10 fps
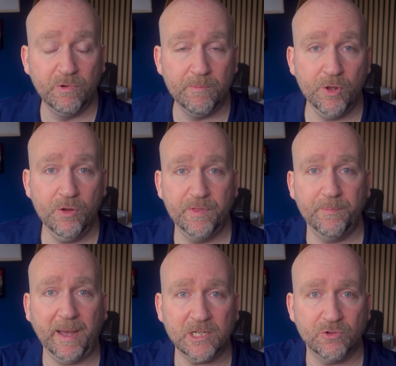remove the
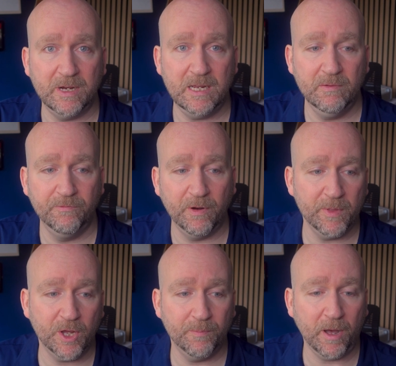battery from
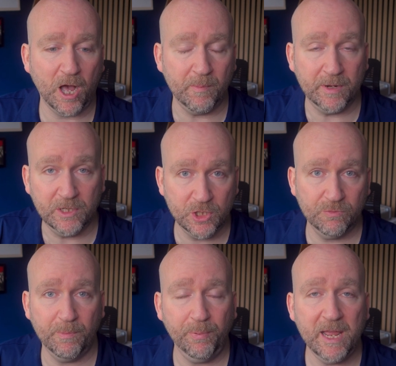the compartment
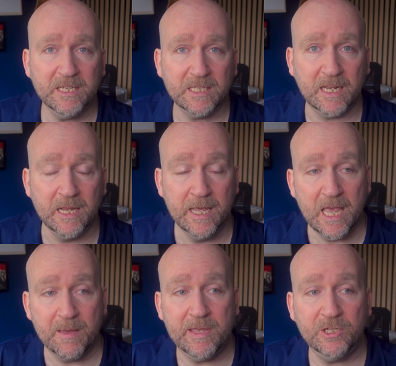to replace it.
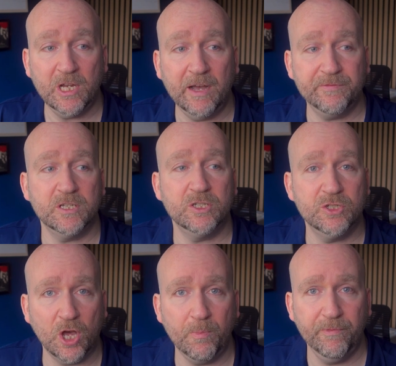It means you have to
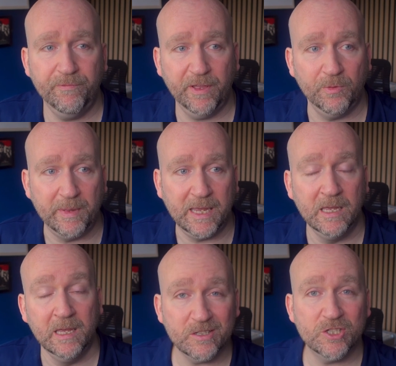stop
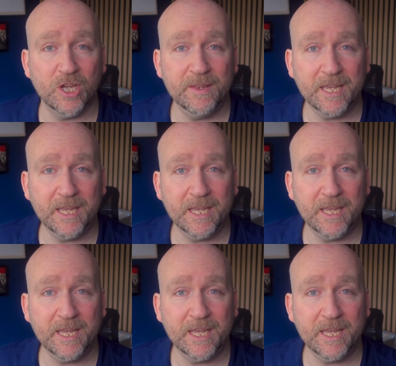filming, turn